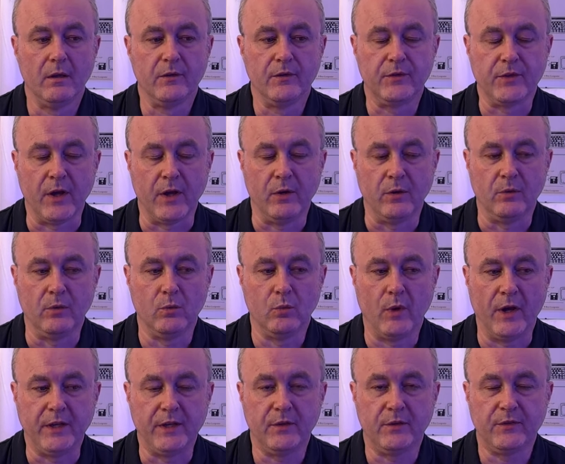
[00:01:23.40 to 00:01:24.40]
So
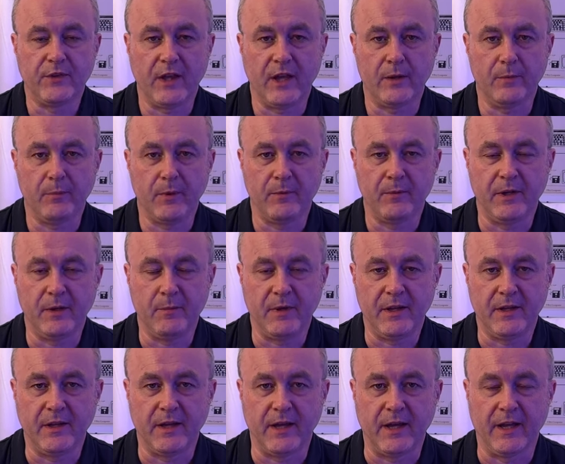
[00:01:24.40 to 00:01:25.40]
when you start above an
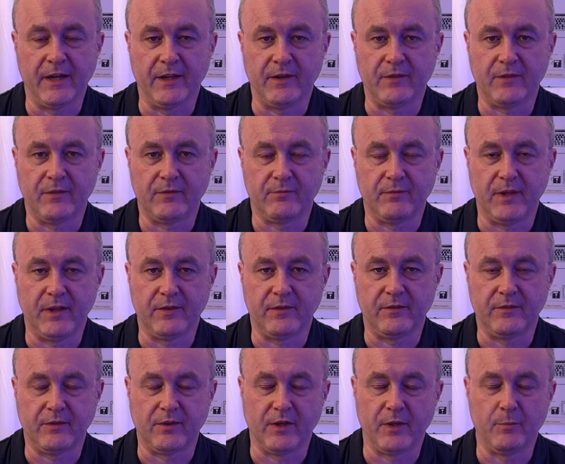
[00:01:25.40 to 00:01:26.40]
Amiga and it's
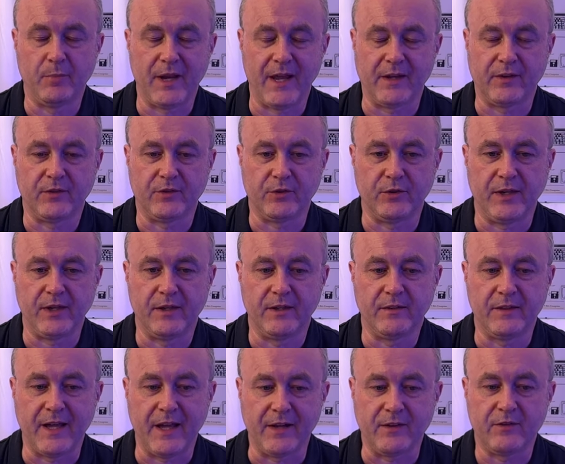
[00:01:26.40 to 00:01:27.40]
it's got a black screen,
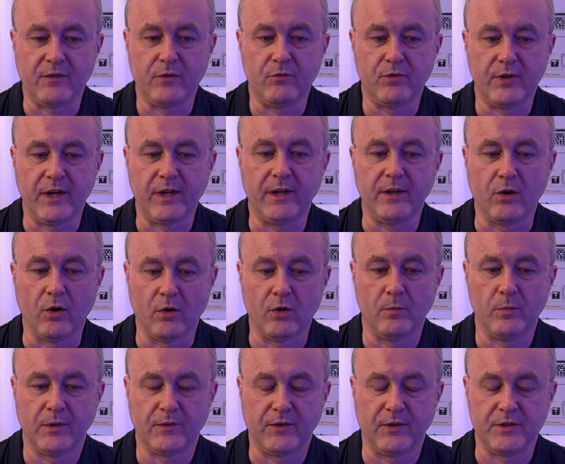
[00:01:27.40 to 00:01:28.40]
that's a really
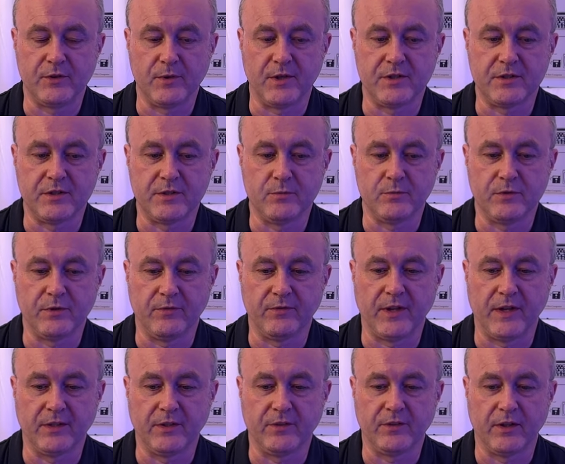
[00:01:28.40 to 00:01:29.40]
horrible situation to
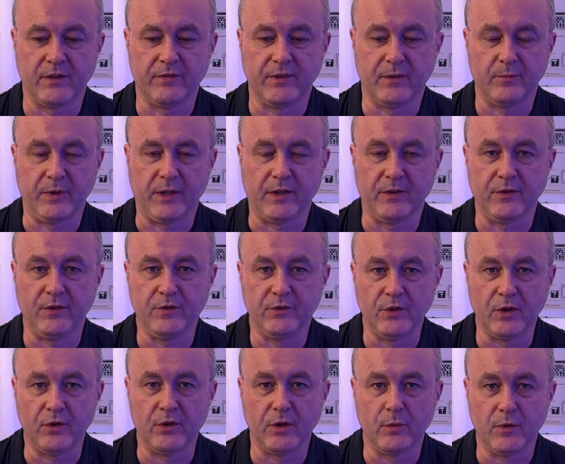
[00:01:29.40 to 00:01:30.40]
find yourself in because you
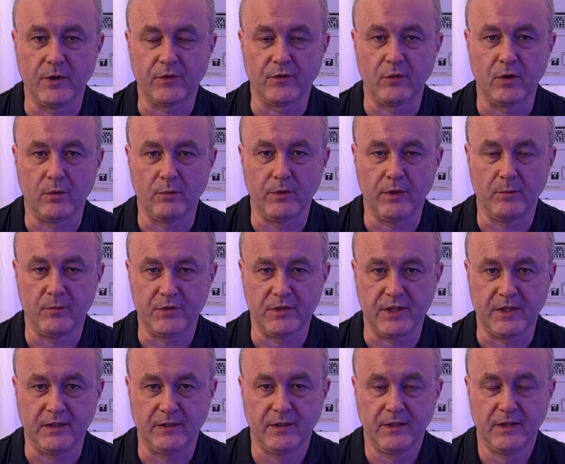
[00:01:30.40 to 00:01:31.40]
don't know what's wrong with the
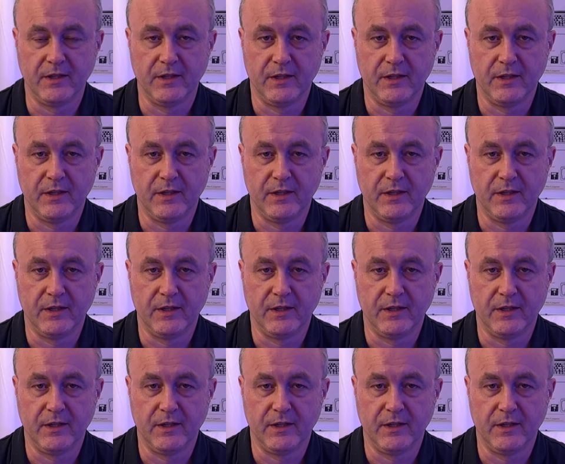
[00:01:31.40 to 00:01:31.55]
machine.